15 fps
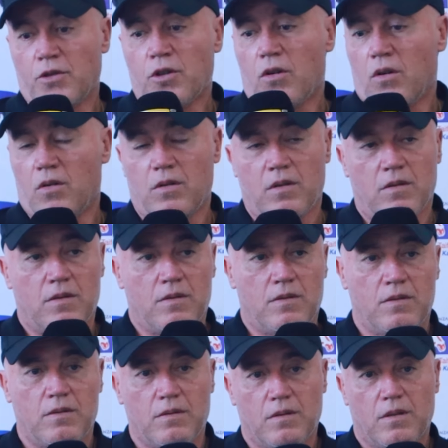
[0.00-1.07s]
No.
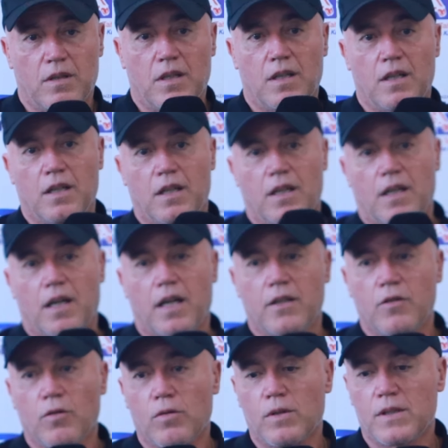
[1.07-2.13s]

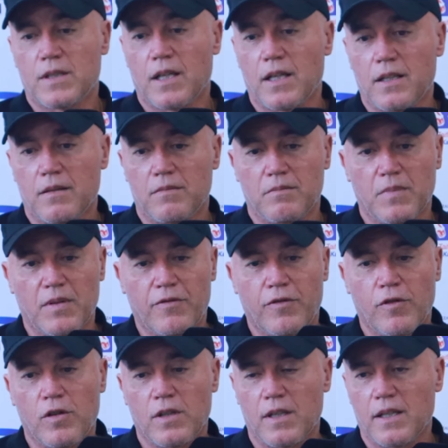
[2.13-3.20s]
I always say
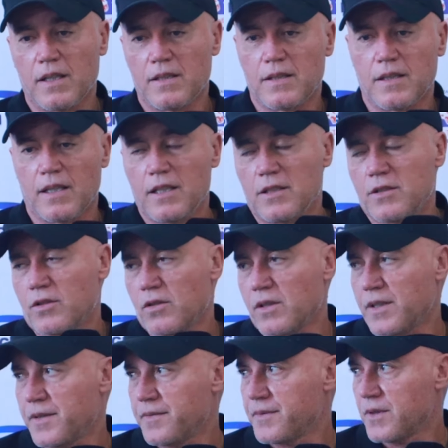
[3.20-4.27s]
before is history.
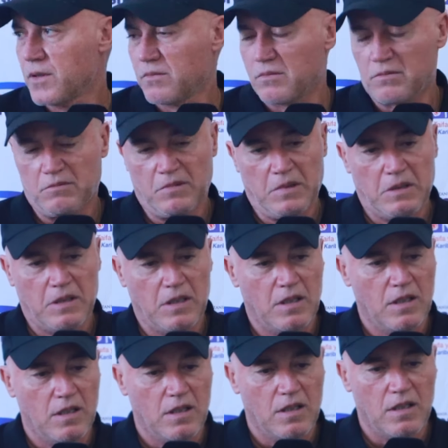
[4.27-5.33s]
No?
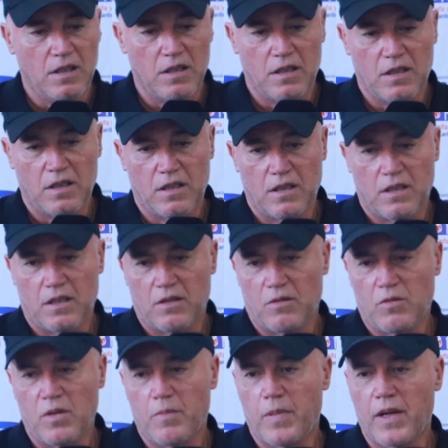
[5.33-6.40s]

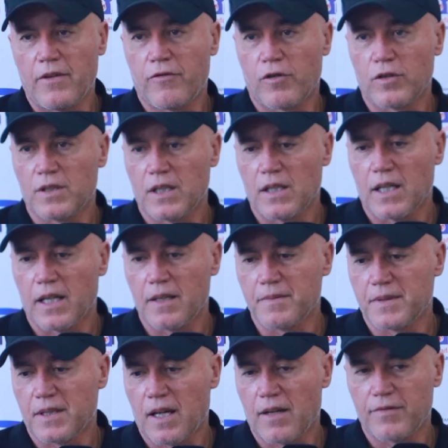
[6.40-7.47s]
We play 14
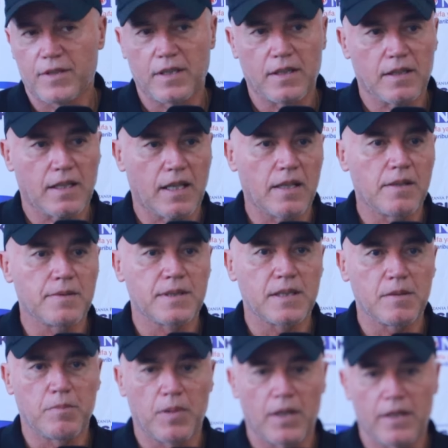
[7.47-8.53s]
games after,
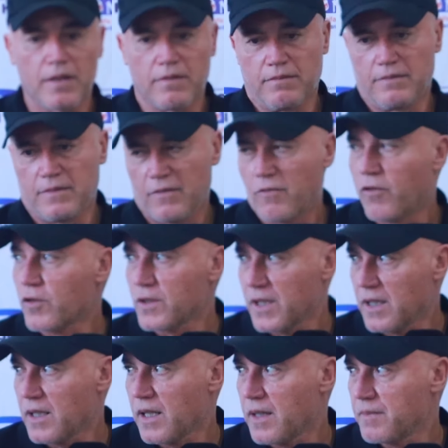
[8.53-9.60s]
KMC play
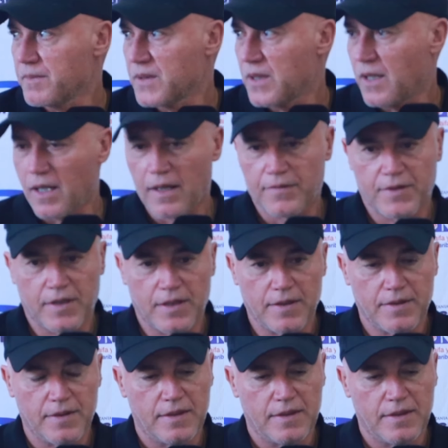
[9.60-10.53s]
14 games after.